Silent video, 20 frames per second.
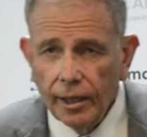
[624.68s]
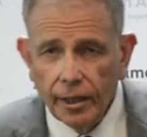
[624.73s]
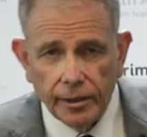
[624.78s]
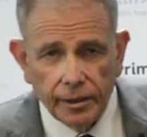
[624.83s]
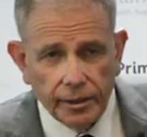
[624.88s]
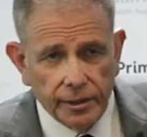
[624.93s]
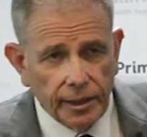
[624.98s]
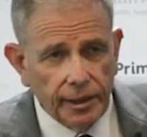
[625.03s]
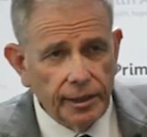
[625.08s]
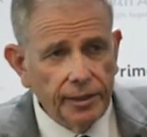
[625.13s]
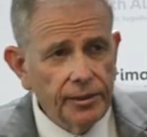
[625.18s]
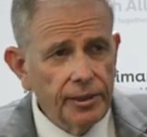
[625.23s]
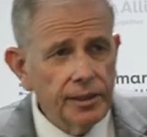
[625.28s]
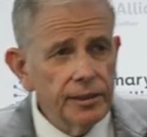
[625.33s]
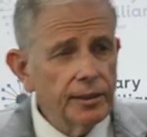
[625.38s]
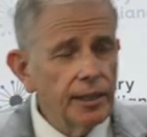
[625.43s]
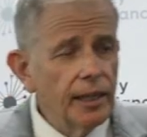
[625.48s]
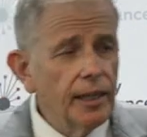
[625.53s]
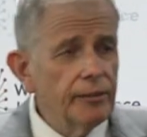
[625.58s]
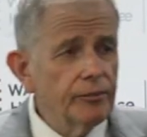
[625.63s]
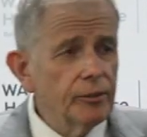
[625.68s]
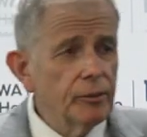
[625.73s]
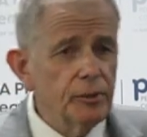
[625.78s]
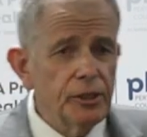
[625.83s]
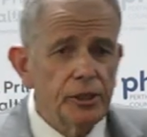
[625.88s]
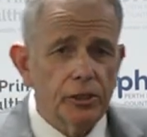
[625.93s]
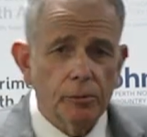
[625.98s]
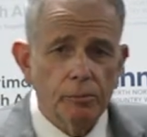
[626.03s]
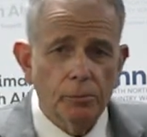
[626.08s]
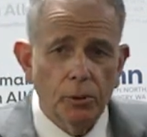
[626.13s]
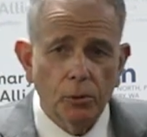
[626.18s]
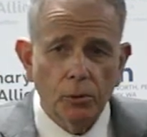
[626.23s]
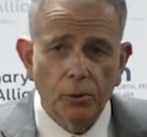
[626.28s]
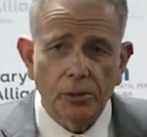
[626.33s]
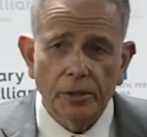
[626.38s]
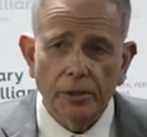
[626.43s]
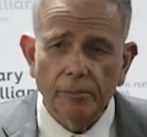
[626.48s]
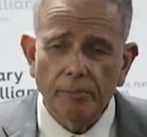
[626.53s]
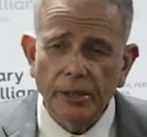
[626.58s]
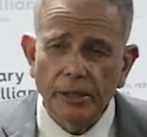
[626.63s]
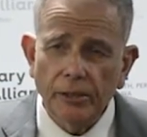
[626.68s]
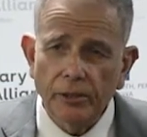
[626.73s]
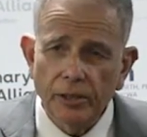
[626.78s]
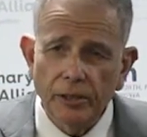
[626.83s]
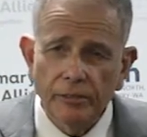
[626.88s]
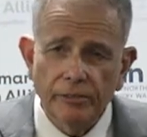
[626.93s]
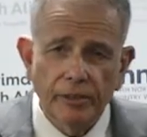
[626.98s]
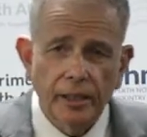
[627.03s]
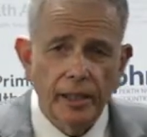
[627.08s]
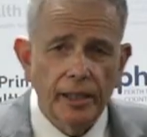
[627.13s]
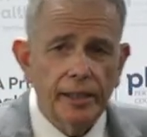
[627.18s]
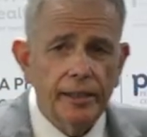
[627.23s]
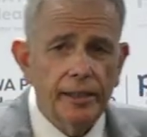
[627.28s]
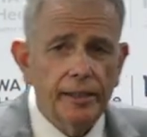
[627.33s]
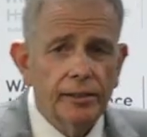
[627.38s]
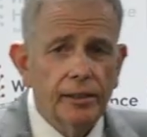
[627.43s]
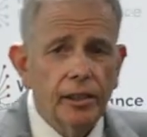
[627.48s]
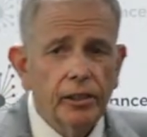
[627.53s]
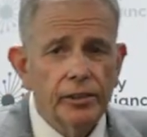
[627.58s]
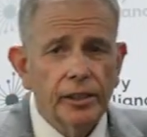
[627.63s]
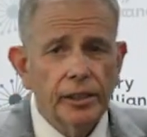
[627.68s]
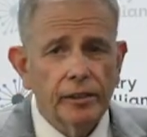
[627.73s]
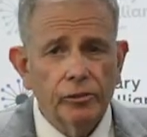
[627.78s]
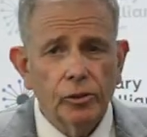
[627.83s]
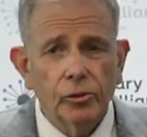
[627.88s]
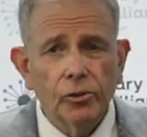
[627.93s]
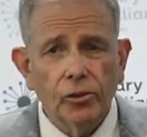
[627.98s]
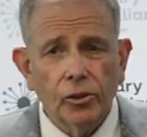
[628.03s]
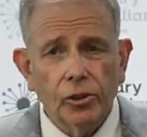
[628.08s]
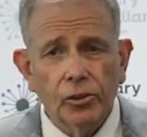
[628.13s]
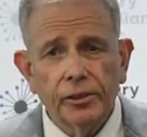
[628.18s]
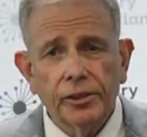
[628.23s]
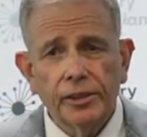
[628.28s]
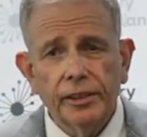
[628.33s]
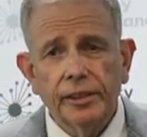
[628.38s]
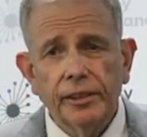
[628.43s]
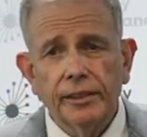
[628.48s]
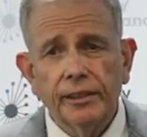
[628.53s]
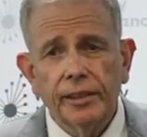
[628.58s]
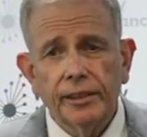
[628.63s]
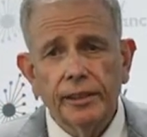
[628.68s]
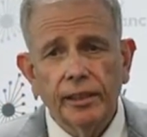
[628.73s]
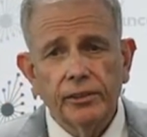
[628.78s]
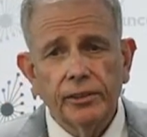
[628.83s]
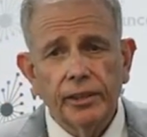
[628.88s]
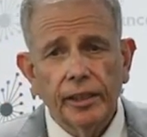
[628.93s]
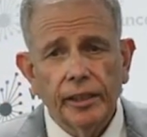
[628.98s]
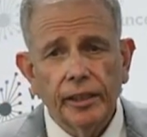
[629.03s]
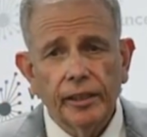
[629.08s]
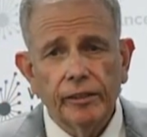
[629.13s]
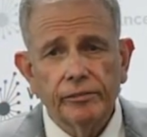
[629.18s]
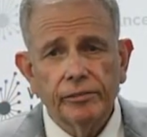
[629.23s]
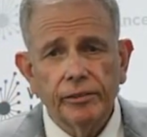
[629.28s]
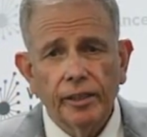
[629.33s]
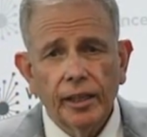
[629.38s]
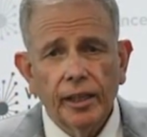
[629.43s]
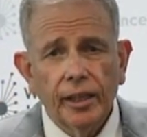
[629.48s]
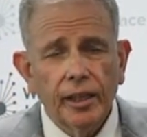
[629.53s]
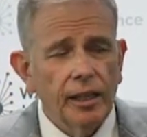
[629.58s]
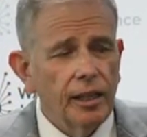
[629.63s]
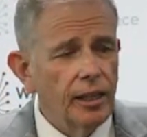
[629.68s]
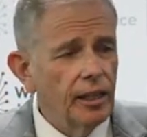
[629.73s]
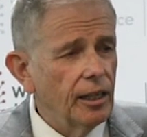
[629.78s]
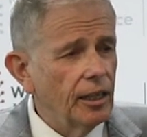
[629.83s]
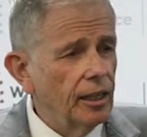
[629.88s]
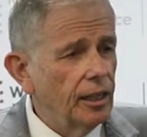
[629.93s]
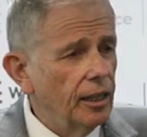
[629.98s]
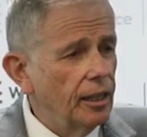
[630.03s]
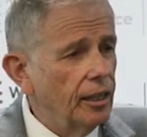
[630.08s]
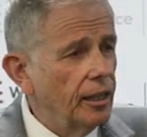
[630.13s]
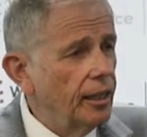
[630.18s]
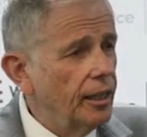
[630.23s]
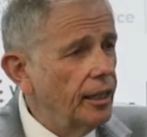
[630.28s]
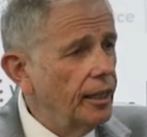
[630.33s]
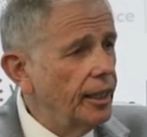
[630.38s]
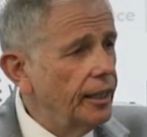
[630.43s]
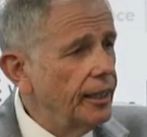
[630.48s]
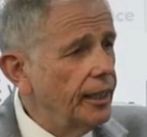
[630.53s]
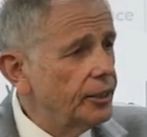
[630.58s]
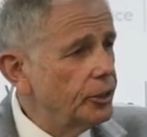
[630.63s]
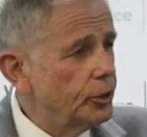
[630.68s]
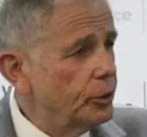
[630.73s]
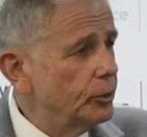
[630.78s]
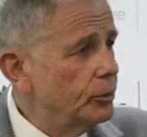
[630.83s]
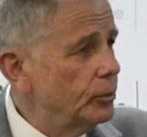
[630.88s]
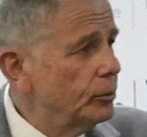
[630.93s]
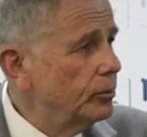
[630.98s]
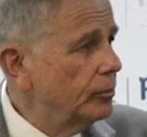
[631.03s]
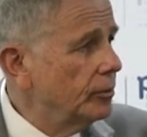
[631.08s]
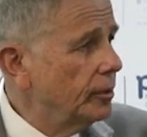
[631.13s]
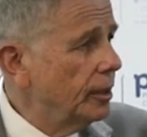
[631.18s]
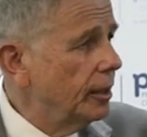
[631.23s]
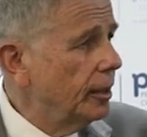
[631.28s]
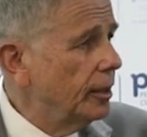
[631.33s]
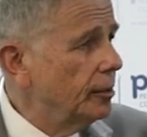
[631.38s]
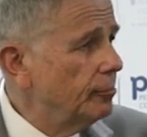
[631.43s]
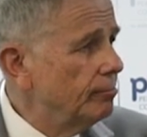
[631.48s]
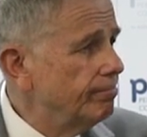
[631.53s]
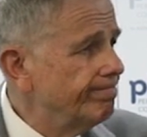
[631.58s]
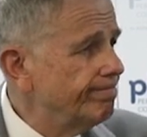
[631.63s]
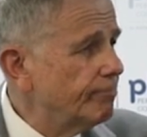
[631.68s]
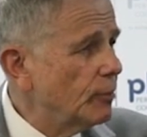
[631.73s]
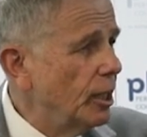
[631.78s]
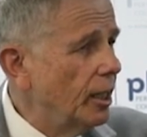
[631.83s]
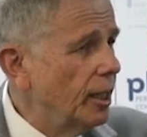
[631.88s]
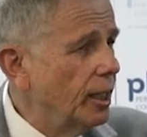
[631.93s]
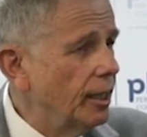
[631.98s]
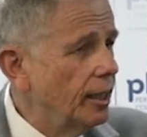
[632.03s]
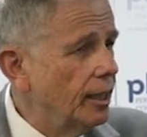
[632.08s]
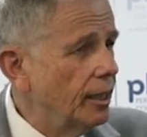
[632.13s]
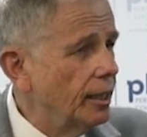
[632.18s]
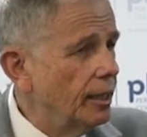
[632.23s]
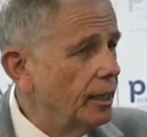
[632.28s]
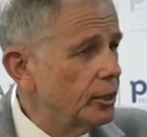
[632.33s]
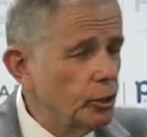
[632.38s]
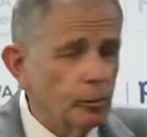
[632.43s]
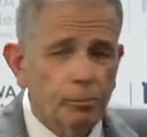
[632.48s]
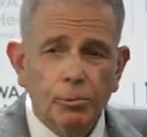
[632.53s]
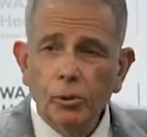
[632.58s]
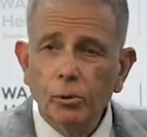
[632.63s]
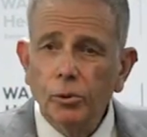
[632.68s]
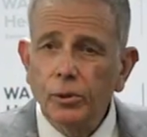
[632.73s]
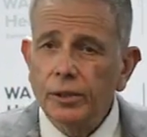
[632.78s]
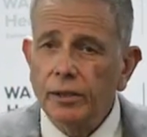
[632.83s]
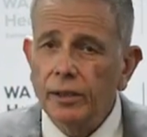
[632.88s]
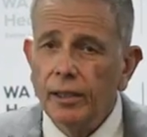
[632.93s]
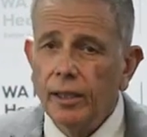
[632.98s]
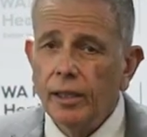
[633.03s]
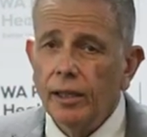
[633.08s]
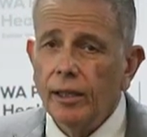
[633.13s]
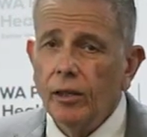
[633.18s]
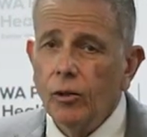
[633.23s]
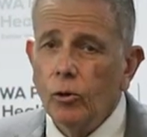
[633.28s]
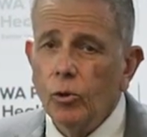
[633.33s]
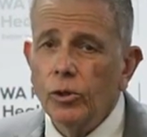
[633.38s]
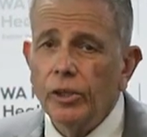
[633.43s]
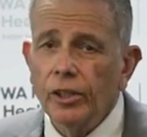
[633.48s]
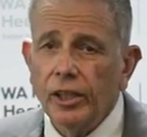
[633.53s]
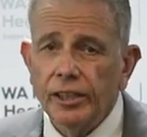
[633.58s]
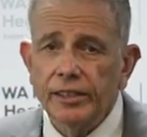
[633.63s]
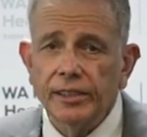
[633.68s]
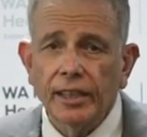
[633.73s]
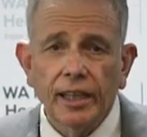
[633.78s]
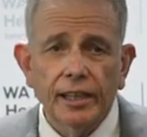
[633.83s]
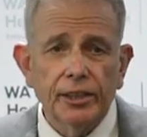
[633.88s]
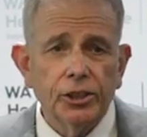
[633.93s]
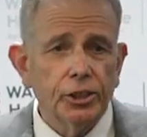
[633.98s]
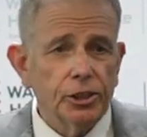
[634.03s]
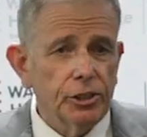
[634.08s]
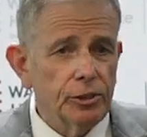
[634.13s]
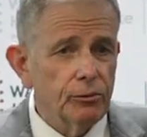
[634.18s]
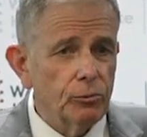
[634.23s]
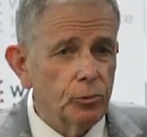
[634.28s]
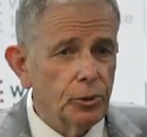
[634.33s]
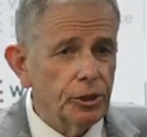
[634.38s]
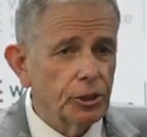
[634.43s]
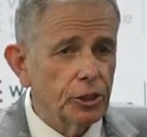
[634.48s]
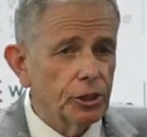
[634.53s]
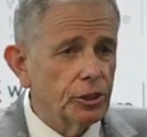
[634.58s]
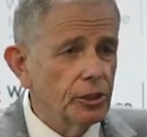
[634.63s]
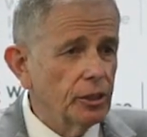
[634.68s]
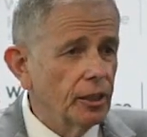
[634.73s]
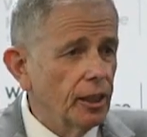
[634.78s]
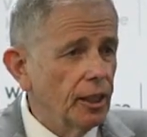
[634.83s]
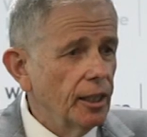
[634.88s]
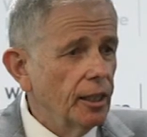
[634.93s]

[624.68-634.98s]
The second thing is they have to be supported, because if they don't have authority and they don't have an actual a support organisation which